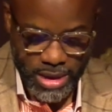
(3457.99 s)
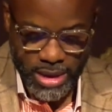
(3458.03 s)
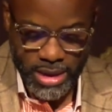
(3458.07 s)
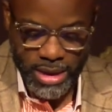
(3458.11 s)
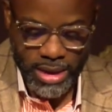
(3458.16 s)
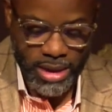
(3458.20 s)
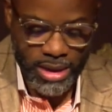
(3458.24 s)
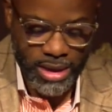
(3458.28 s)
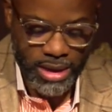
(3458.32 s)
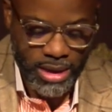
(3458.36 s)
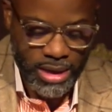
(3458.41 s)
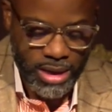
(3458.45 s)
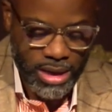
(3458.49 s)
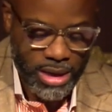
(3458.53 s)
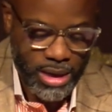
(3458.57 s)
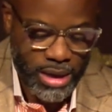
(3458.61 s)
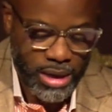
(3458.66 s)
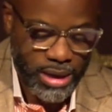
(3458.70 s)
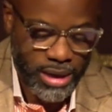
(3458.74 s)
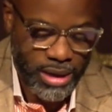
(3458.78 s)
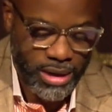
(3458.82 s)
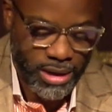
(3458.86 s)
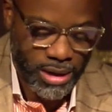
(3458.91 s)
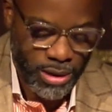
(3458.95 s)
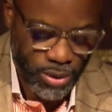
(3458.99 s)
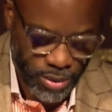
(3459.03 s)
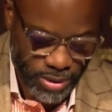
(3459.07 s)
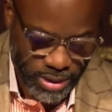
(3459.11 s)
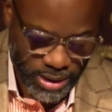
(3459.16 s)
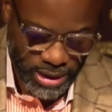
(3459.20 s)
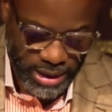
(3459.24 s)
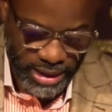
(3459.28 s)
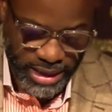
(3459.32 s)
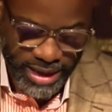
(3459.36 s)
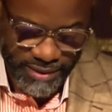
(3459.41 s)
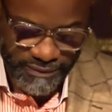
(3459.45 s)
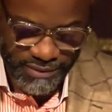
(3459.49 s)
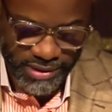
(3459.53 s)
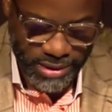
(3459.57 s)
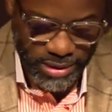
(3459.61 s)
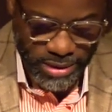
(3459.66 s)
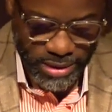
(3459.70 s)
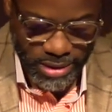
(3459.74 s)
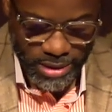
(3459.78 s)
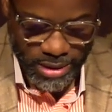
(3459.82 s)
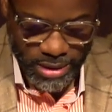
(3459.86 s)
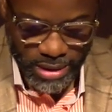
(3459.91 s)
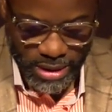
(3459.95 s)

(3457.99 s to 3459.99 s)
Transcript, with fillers: and, and Luke 11.